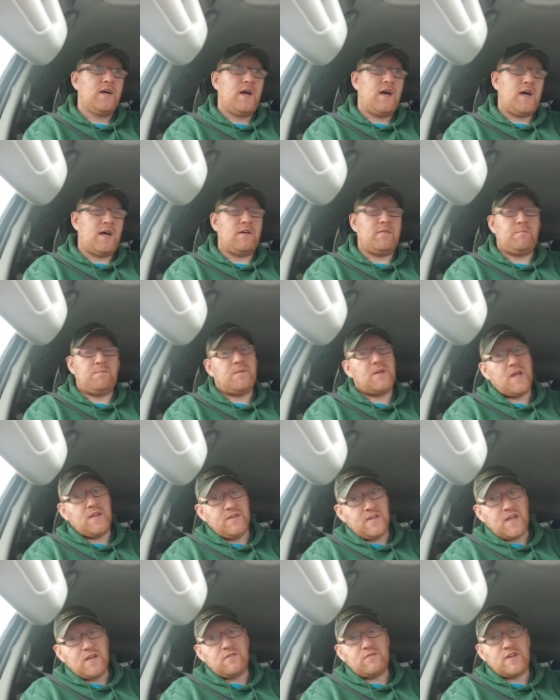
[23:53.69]
And
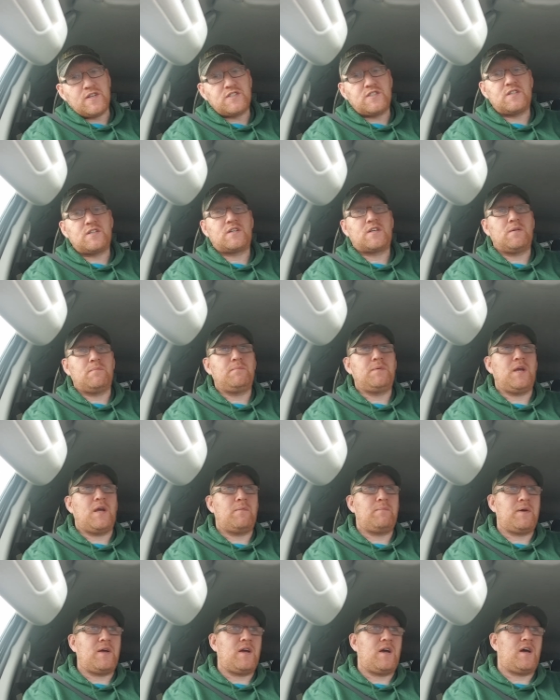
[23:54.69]
night vision can be
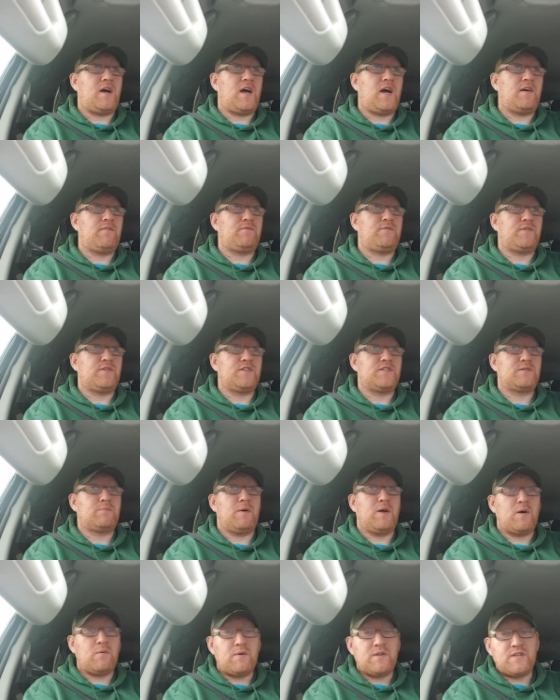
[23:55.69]
a bit of a handful as
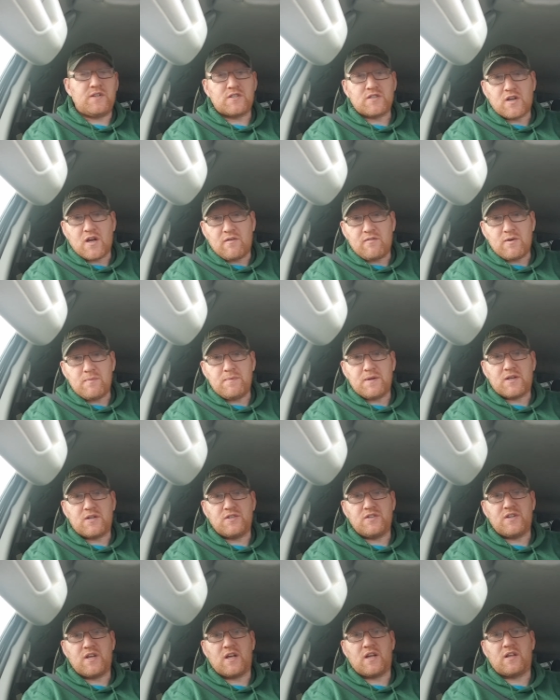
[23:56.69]
well when there's cover,
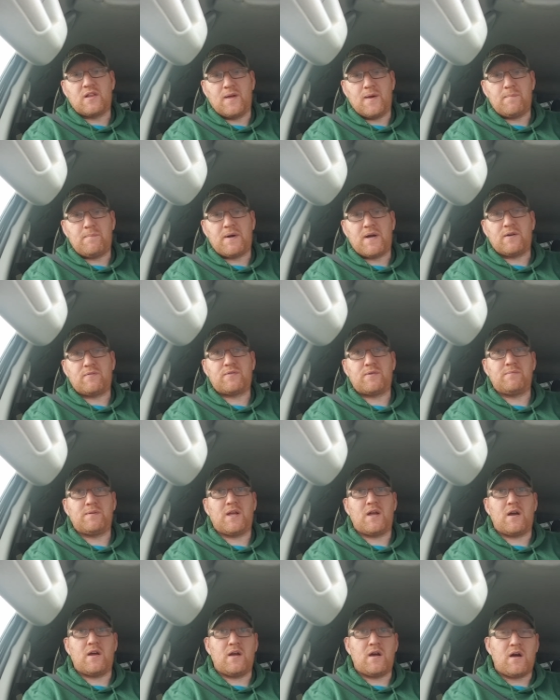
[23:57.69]
because you get glare back from the
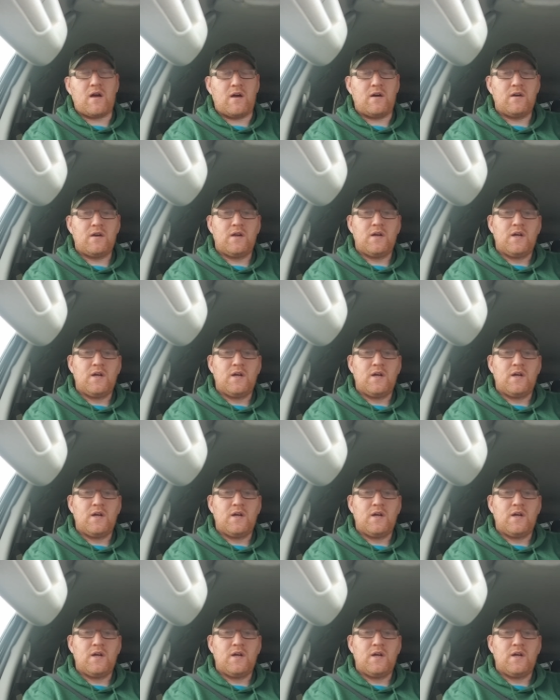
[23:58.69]
IR.